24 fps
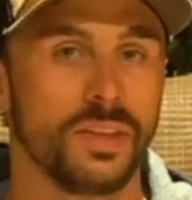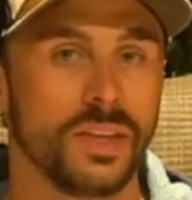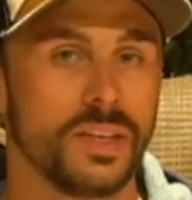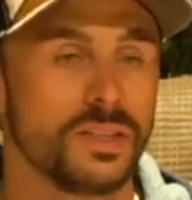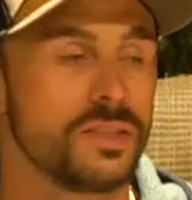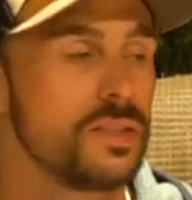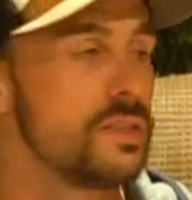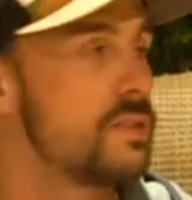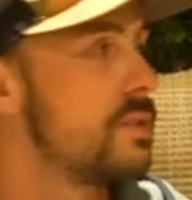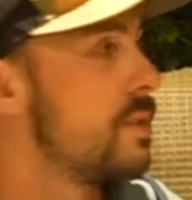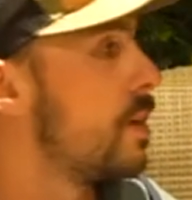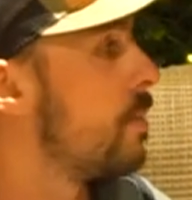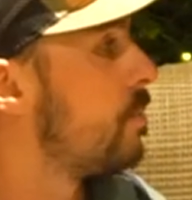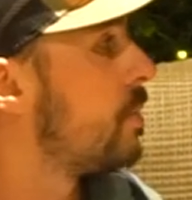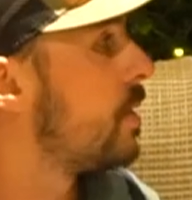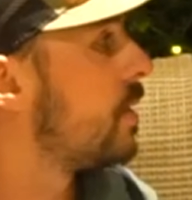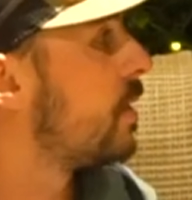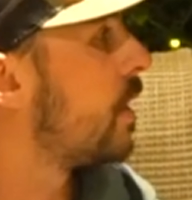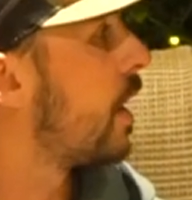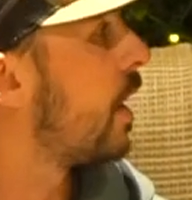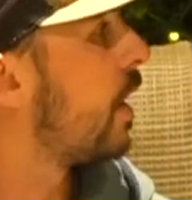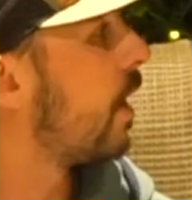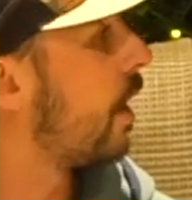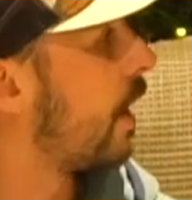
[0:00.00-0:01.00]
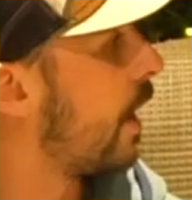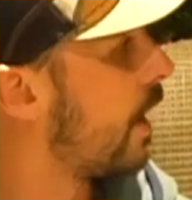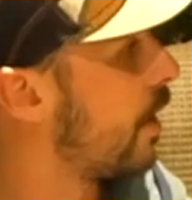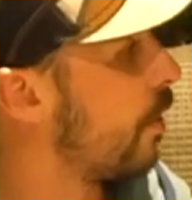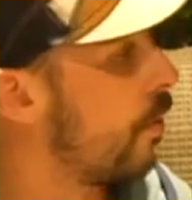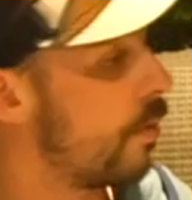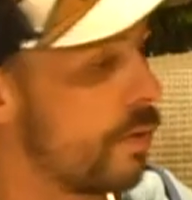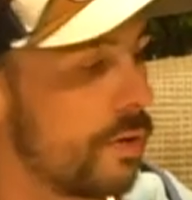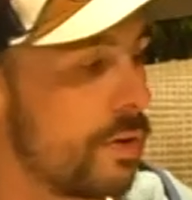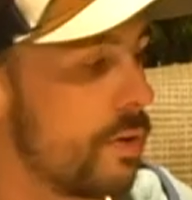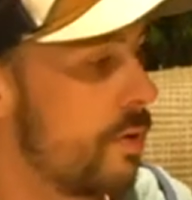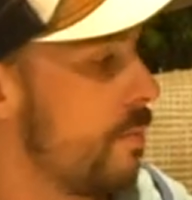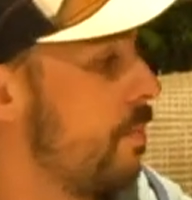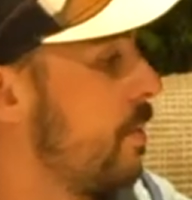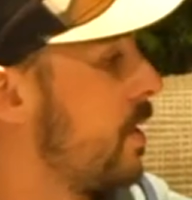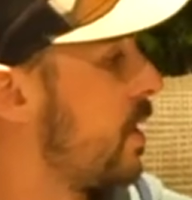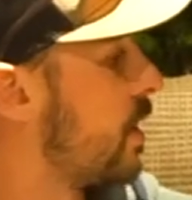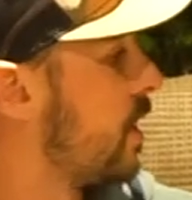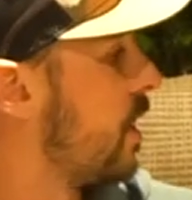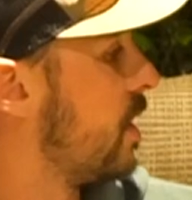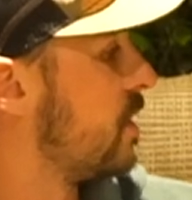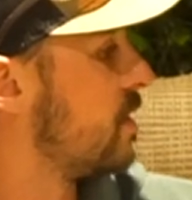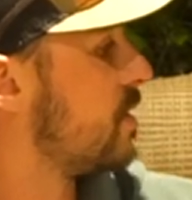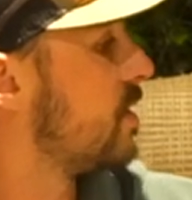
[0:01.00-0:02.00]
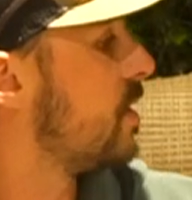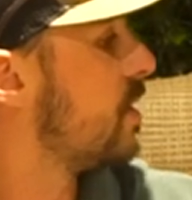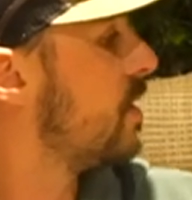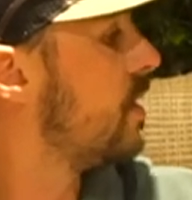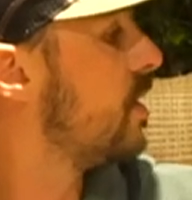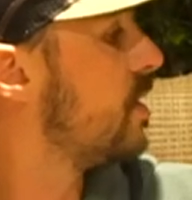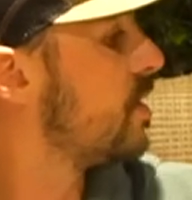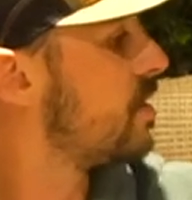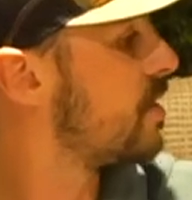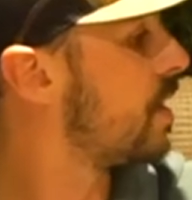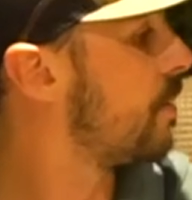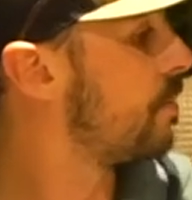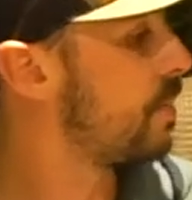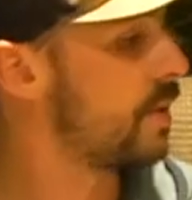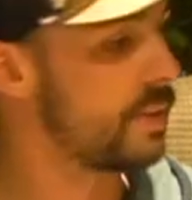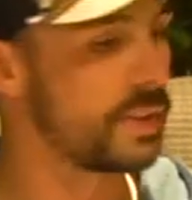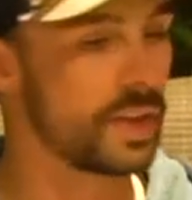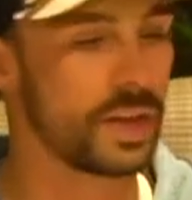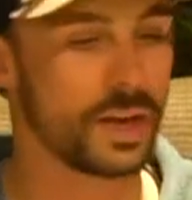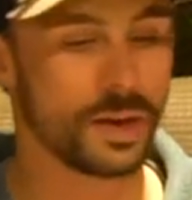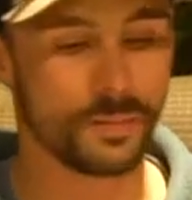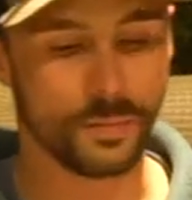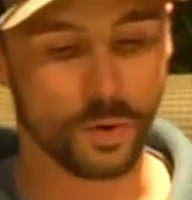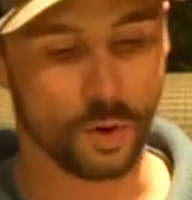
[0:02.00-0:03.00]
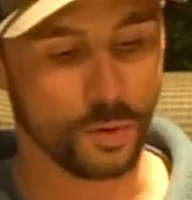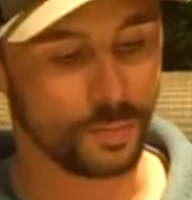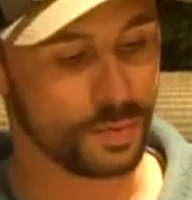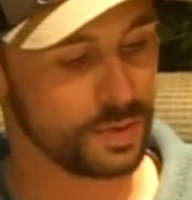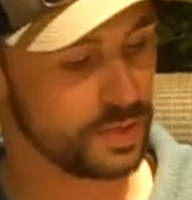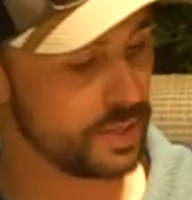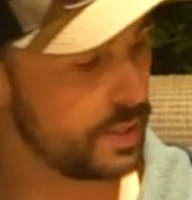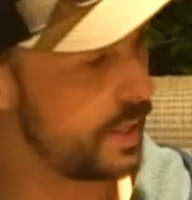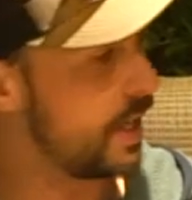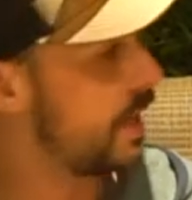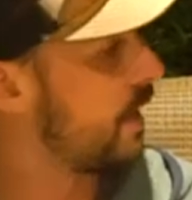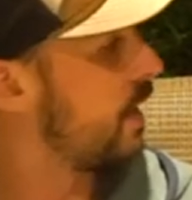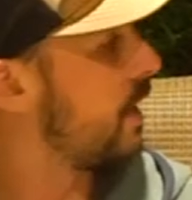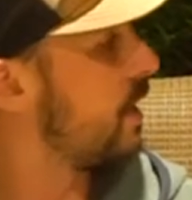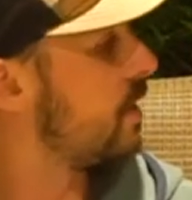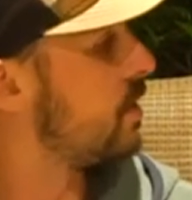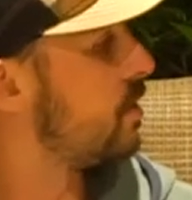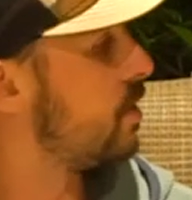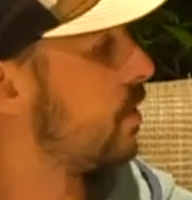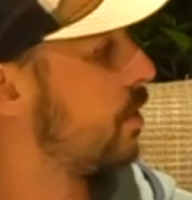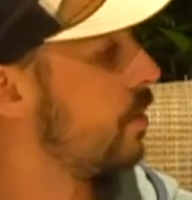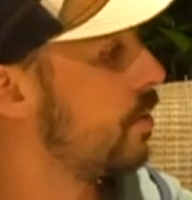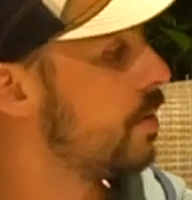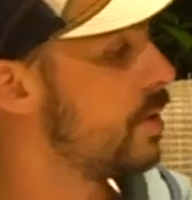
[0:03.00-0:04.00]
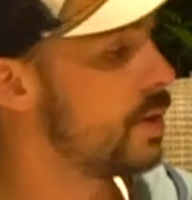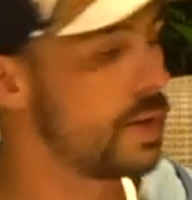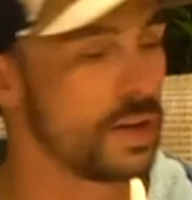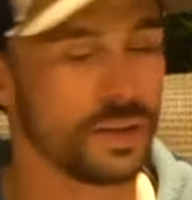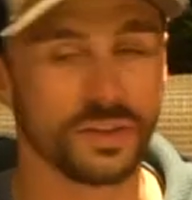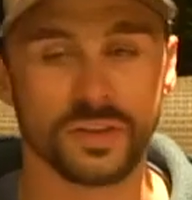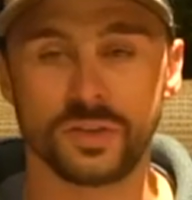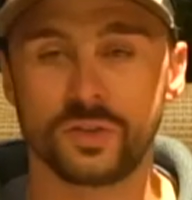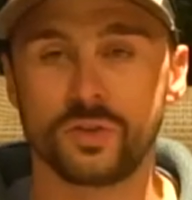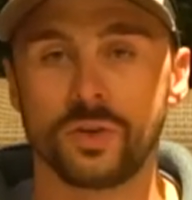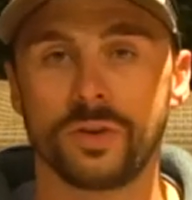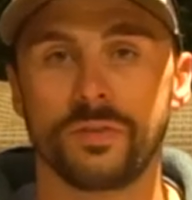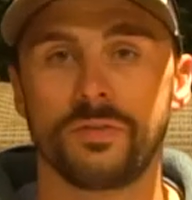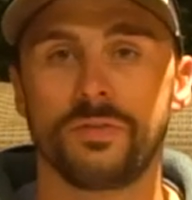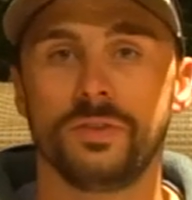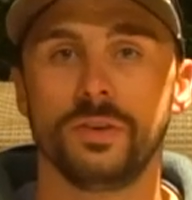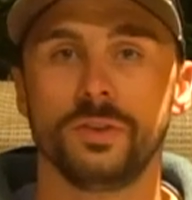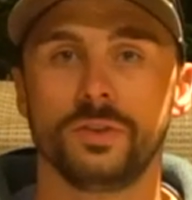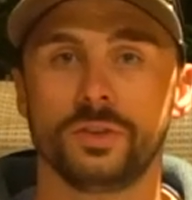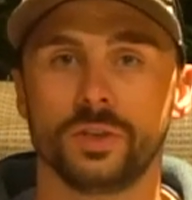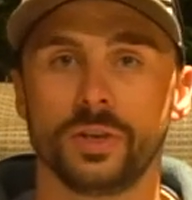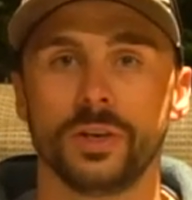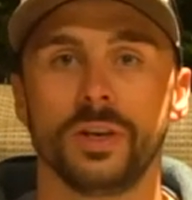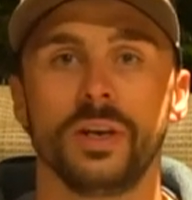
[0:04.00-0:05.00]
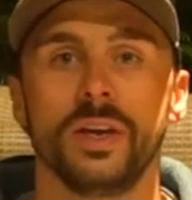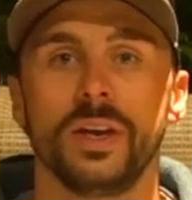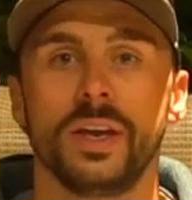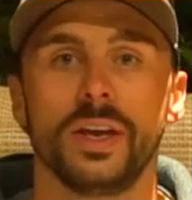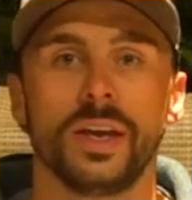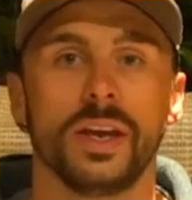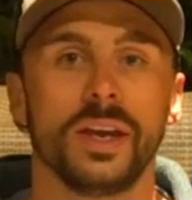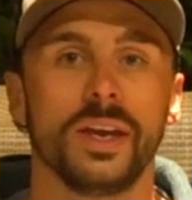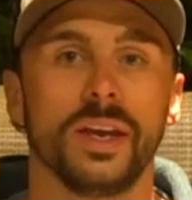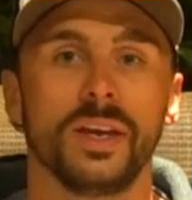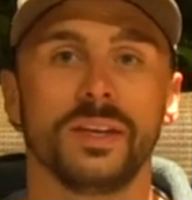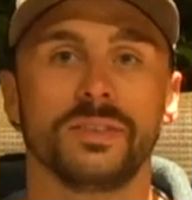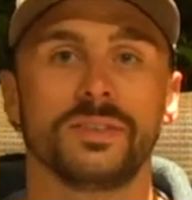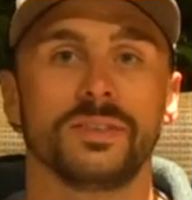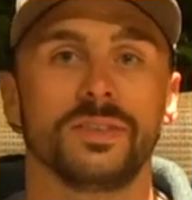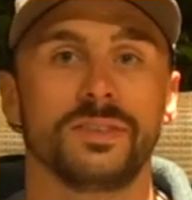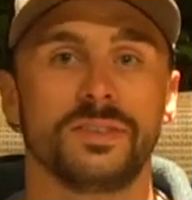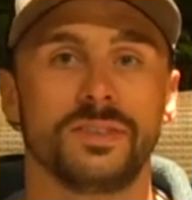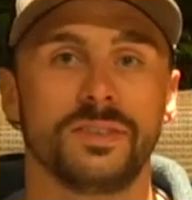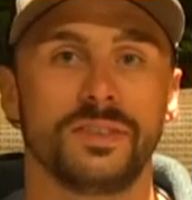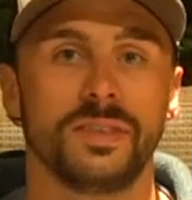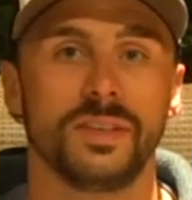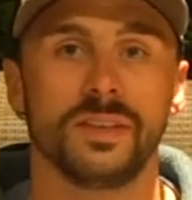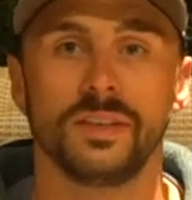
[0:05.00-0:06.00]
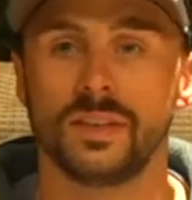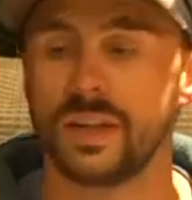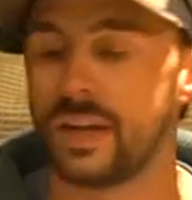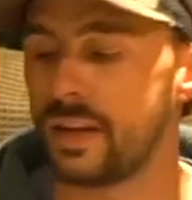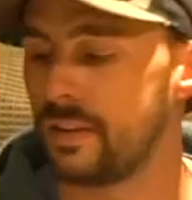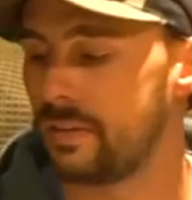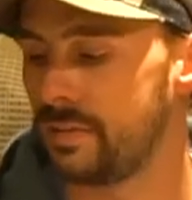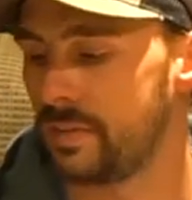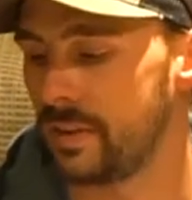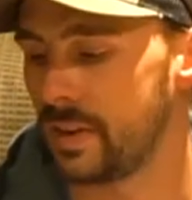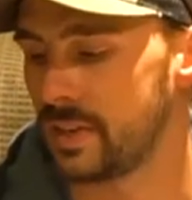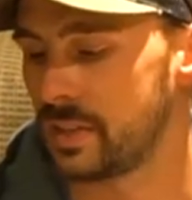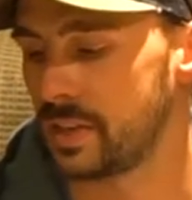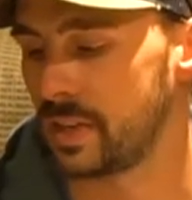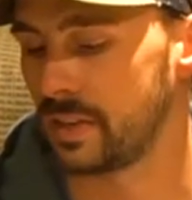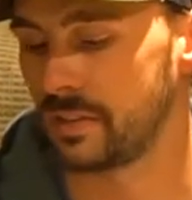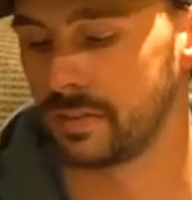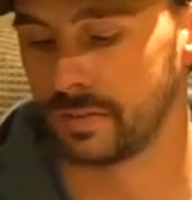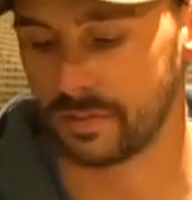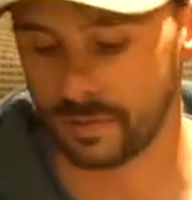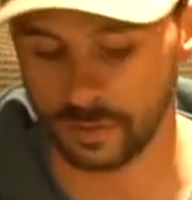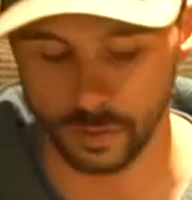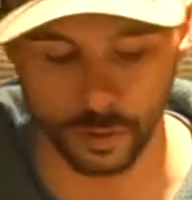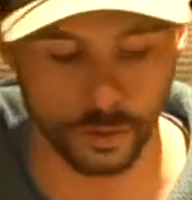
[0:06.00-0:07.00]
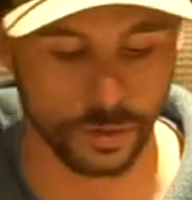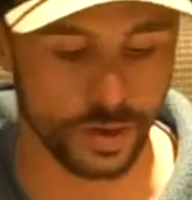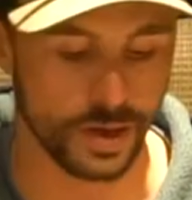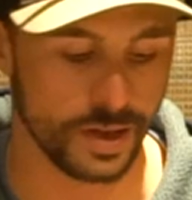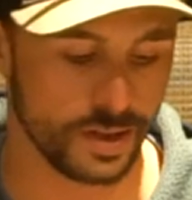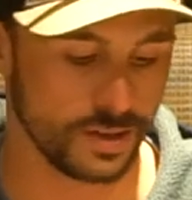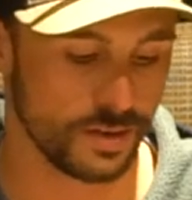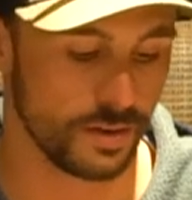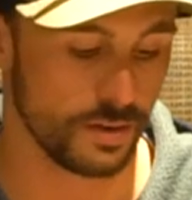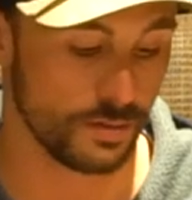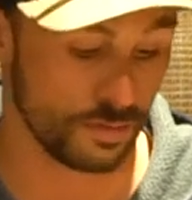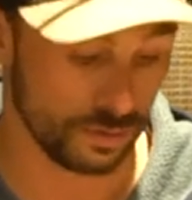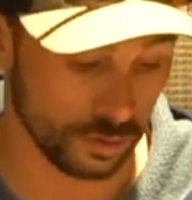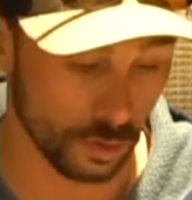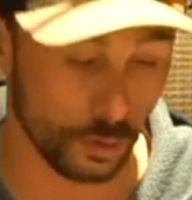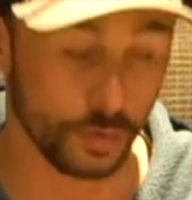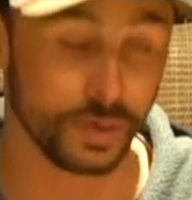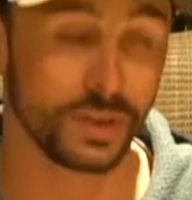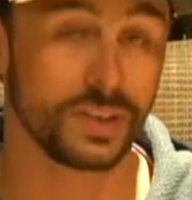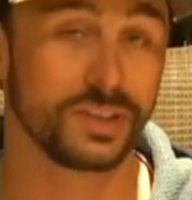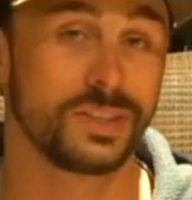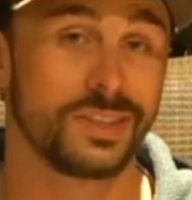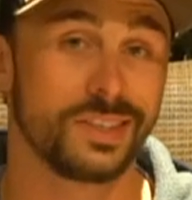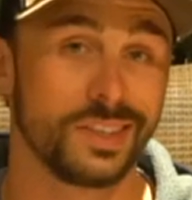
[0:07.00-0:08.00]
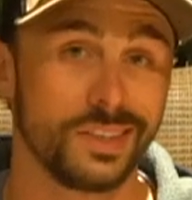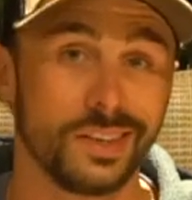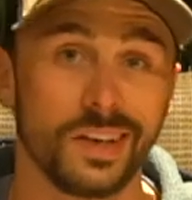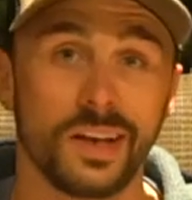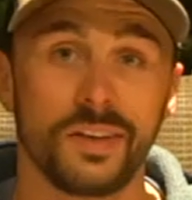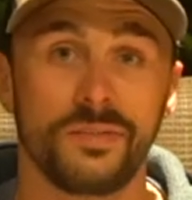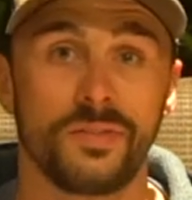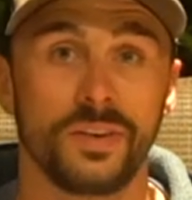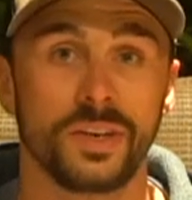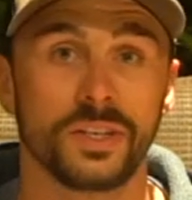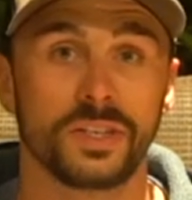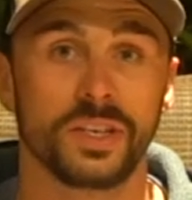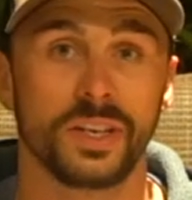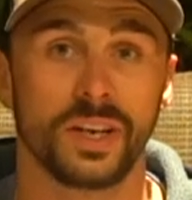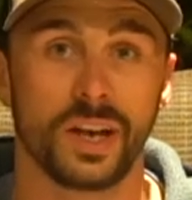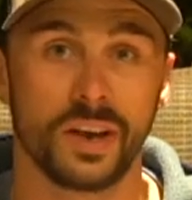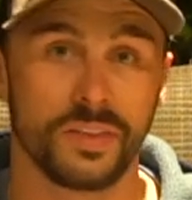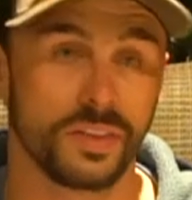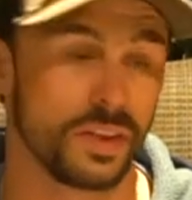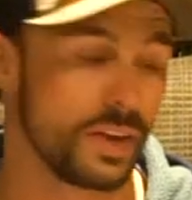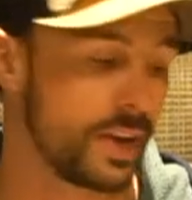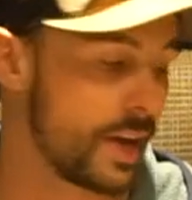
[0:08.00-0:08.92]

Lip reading: This is something that I ordered because something that I'm hoping to get into in the short future is steelhead fishing, floating steelhead fishing on the